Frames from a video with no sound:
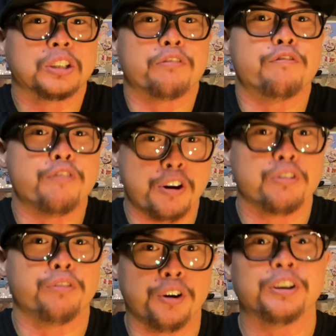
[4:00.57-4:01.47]

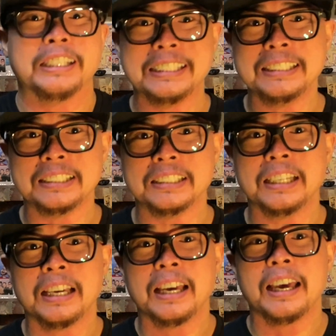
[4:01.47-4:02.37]
very easy
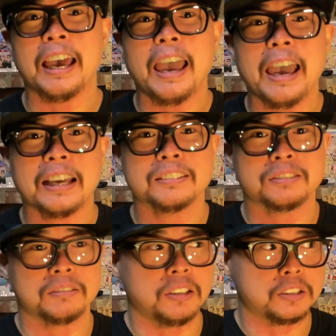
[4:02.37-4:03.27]
and
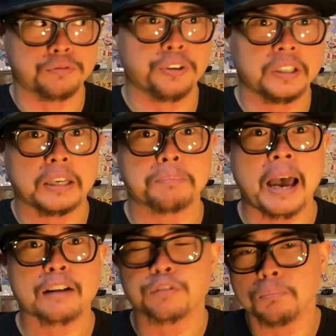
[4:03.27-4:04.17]
it's very laid
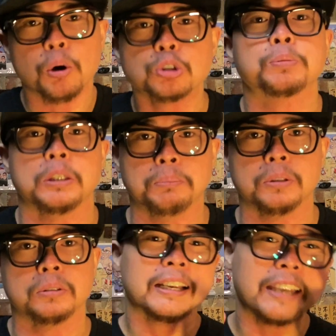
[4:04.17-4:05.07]
back for most
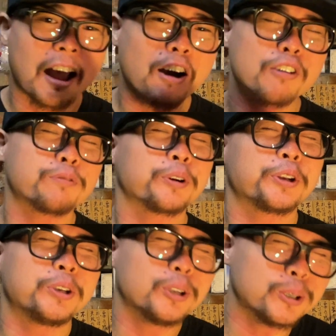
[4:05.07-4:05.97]
people. Now, for
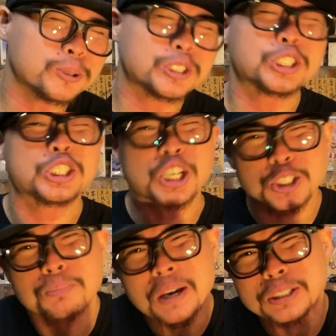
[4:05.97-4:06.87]
those
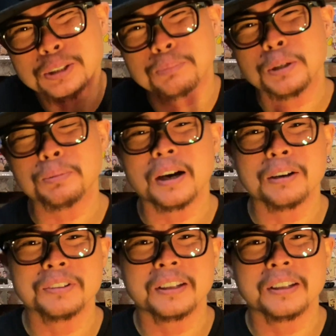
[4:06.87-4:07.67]
judgmental people out